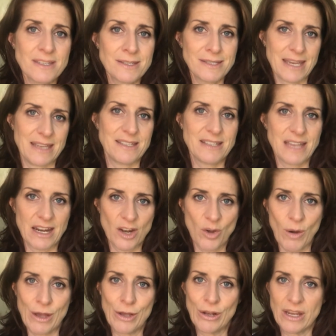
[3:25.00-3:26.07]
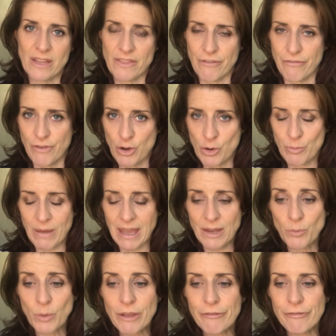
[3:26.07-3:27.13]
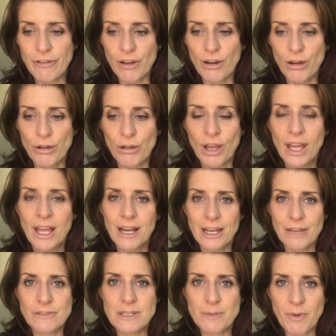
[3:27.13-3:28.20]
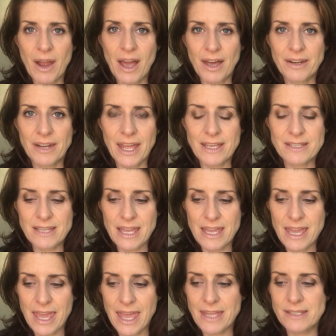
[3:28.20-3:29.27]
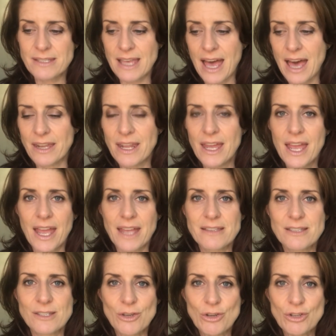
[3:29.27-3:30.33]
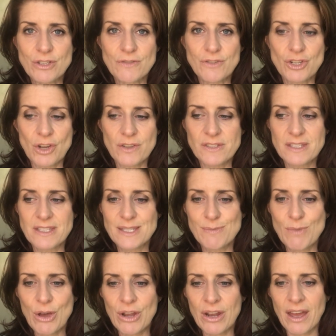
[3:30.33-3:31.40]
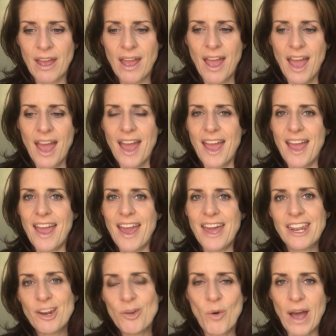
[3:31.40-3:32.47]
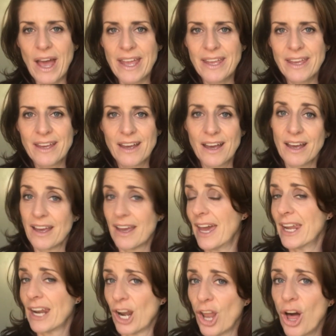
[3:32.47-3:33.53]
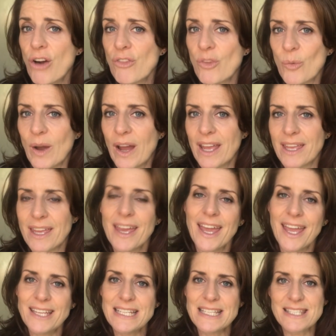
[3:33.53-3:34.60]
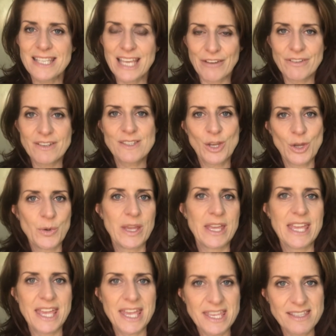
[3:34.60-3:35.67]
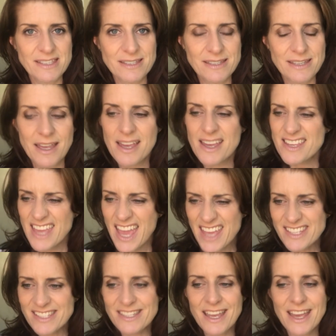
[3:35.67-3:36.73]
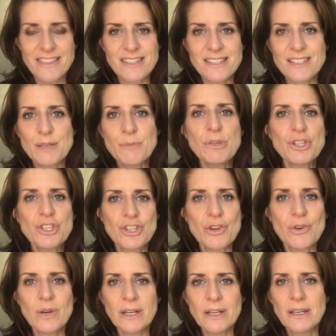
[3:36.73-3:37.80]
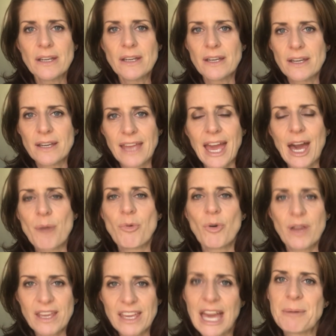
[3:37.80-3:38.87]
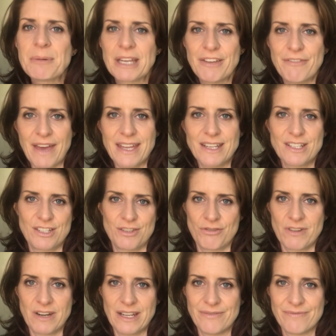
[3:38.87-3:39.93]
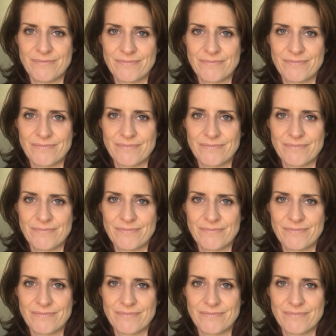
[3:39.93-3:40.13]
assassinated quite early in the film, and we follow Lefty Brown as he heads out in search of Johnson's murder. In a way, and along the way, he discovers who he is. Yes, this is a mature cowboy coming-of-age story.